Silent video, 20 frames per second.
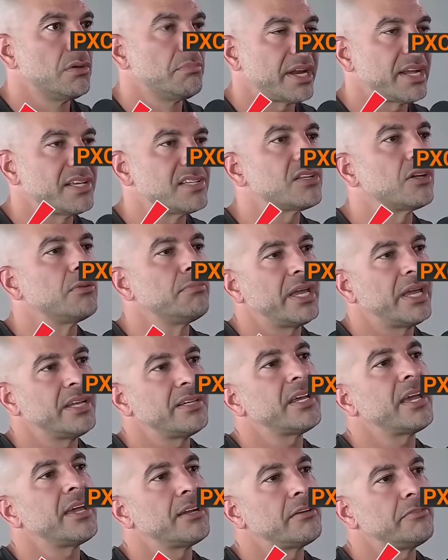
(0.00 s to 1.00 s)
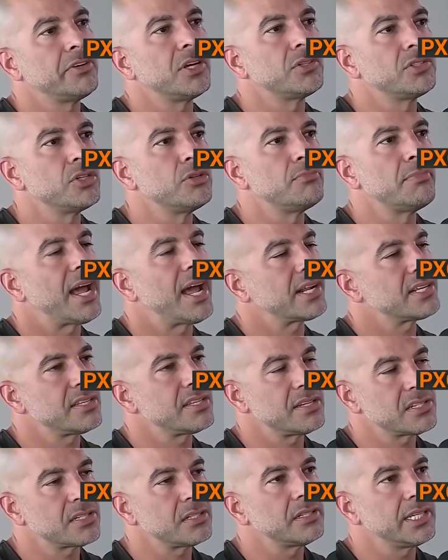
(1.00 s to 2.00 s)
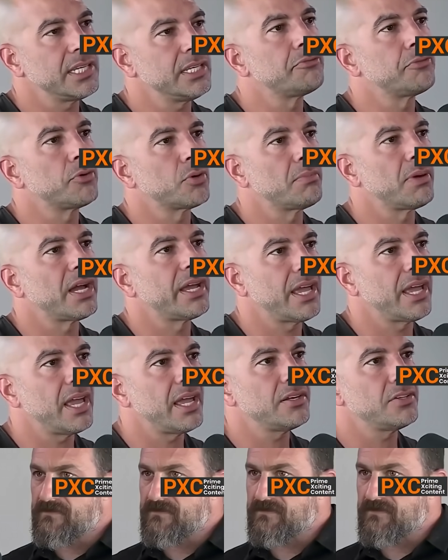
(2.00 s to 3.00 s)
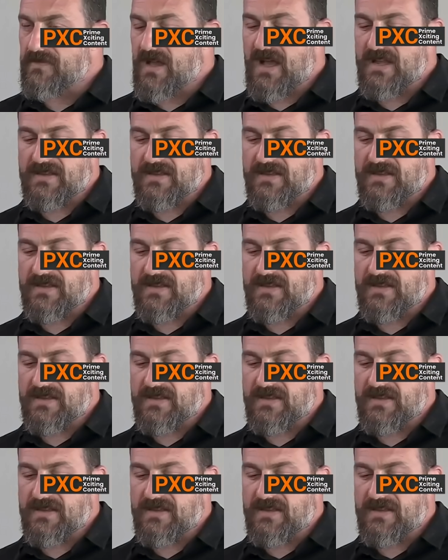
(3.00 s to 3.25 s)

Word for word: but I still maintain a VO2 max that is elite for my age.